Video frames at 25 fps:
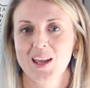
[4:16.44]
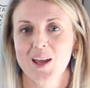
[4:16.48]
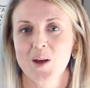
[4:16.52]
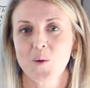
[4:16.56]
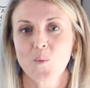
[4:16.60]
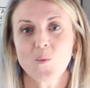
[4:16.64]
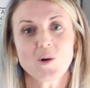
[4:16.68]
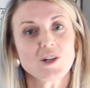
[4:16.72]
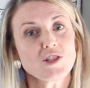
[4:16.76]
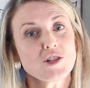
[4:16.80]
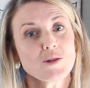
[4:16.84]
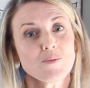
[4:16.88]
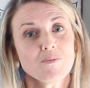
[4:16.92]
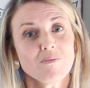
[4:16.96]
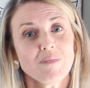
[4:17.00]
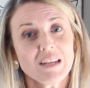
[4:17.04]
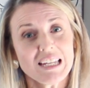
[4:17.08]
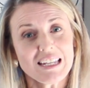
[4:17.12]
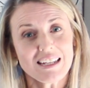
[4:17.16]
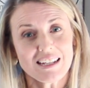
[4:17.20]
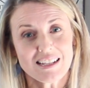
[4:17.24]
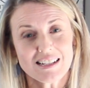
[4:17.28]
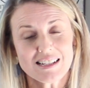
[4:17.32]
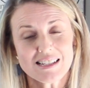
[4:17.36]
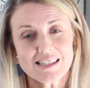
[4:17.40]
which
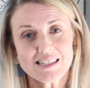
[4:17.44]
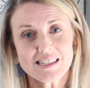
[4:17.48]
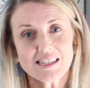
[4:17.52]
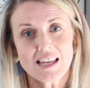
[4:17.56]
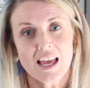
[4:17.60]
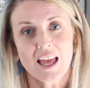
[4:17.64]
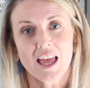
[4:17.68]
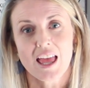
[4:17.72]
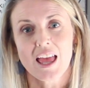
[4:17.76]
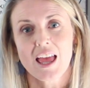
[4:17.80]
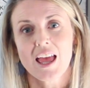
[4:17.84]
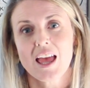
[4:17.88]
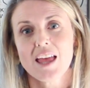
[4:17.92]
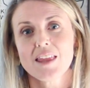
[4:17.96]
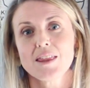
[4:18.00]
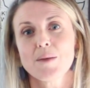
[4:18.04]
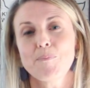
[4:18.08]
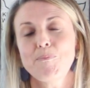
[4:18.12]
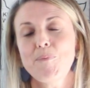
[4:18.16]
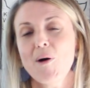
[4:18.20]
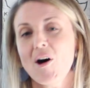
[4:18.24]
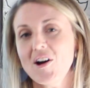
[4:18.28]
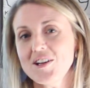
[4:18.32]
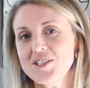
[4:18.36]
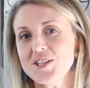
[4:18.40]
means the
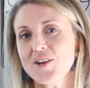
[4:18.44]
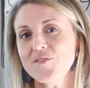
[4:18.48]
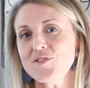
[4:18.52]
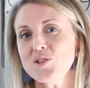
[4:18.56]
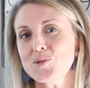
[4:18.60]
part of